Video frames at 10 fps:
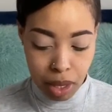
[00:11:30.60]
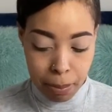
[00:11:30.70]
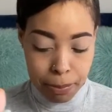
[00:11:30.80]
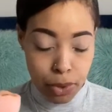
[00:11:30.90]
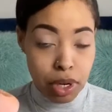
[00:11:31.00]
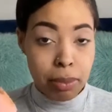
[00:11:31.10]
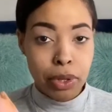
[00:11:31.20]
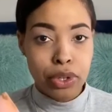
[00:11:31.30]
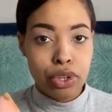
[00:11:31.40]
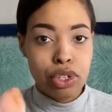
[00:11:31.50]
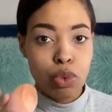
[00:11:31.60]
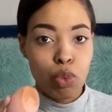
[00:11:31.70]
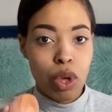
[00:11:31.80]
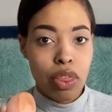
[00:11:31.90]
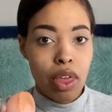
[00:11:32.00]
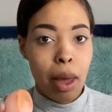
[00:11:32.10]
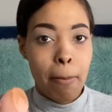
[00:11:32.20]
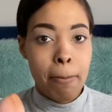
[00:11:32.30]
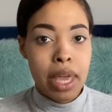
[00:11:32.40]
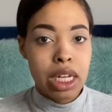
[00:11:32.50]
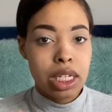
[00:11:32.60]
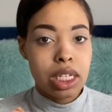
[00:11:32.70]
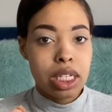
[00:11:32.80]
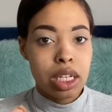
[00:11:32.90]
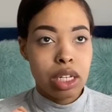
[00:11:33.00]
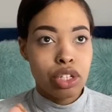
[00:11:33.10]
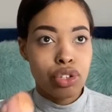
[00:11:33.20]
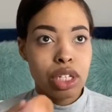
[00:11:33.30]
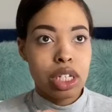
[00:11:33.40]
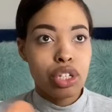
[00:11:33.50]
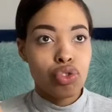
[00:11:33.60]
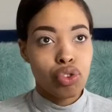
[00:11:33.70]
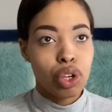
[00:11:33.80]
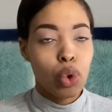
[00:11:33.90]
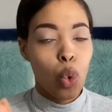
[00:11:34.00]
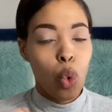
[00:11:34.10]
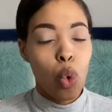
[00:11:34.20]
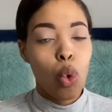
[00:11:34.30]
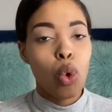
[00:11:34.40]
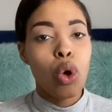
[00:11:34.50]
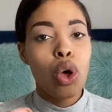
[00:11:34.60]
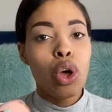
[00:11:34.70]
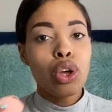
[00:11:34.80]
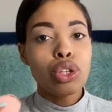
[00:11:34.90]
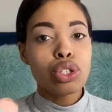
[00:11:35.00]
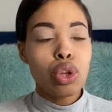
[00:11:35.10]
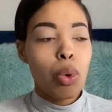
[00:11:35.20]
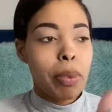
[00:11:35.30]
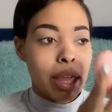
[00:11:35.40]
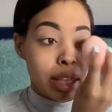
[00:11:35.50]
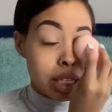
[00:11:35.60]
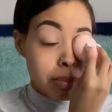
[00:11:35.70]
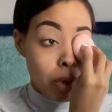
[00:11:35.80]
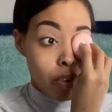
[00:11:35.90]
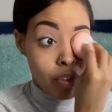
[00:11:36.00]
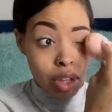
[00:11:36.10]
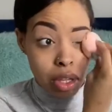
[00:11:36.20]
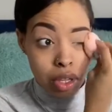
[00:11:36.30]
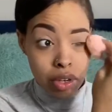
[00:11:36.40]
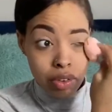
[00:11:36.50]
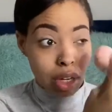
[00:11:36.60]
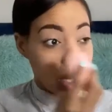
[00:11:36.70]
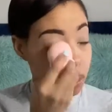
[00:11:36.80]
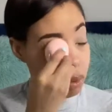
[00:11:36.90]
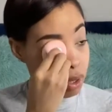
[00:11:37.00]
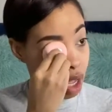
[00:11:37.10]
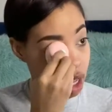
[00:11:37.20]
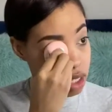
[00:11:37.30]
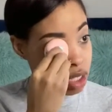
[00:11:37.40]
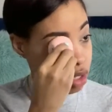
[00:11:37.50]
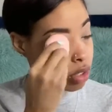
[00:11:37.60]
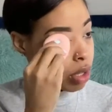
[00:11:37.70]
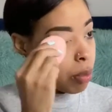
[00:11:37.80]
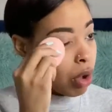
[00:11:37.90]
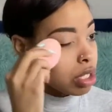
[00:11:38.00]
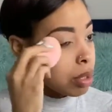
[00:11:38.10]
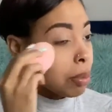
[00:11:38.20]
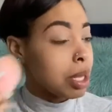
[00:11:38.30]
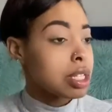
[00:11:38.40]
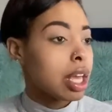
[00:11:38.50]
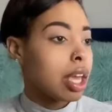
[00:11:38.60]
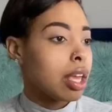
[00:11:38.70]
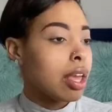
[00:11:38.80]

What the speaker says: beauty blenders with a mint tea tree oil soap, and they smell really good right now. I just literally washed them last night